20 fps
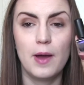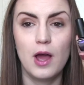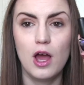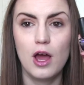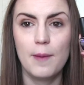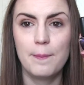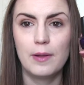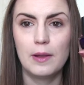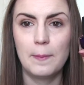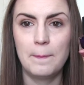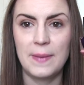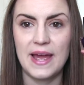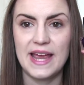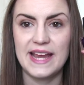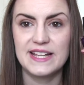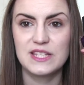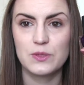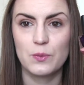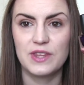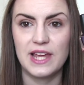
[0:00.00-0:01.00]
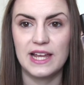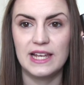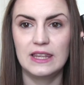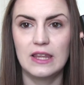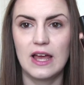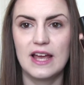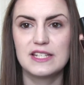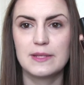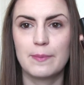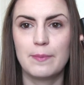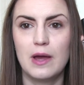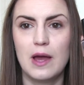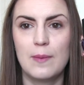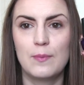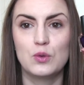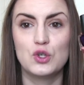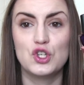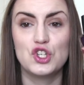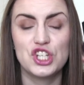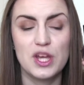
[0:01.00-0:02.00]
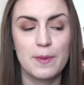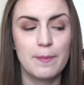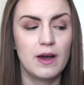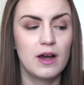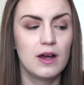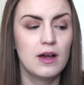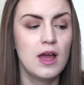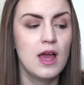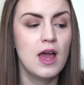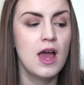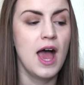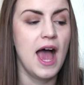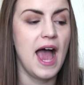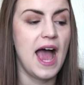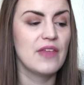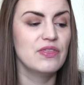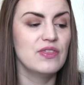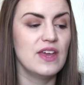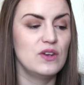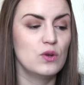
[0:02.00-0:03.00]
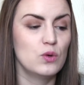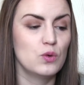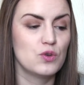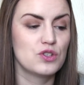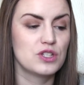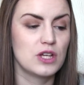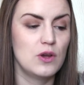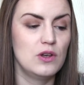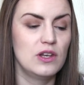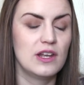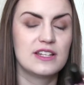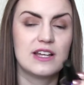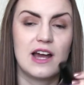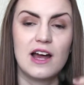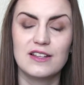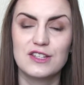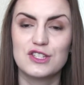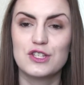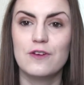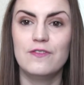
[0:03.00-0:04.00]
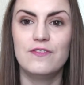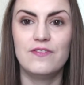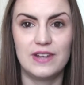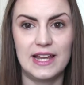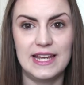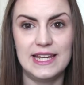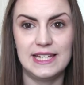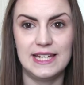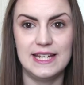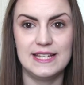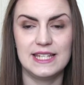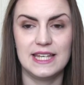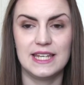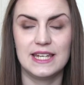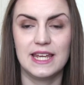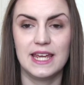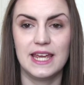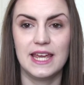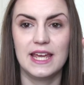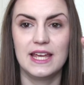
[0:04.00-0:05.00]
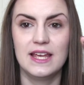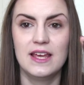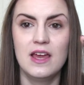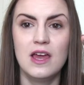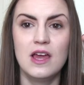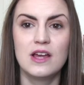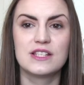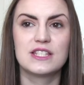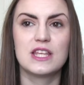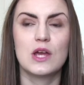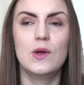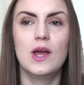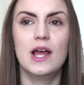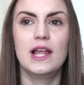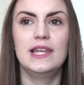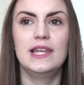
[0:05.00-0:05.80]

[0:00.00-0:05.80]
purple base with a light purple shimmer, and then also tons of flakies in here. So